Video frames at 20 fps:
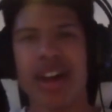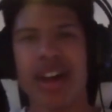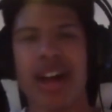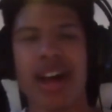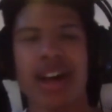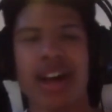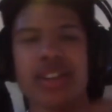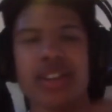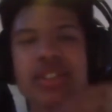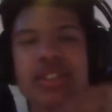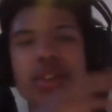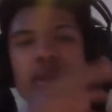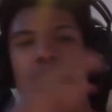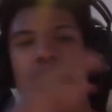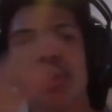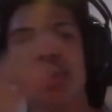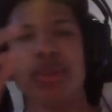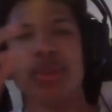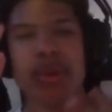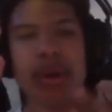I show
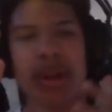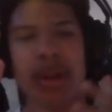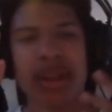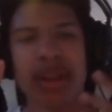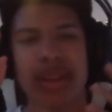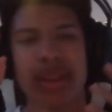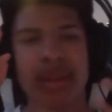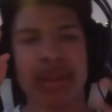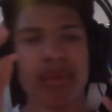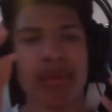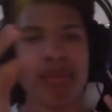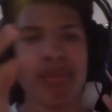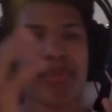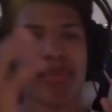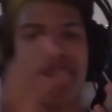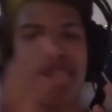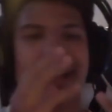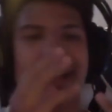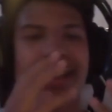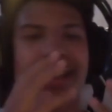you
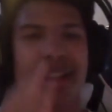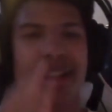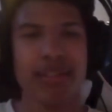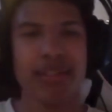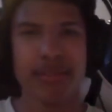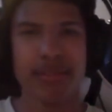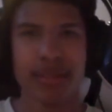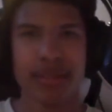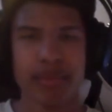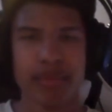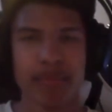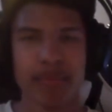my life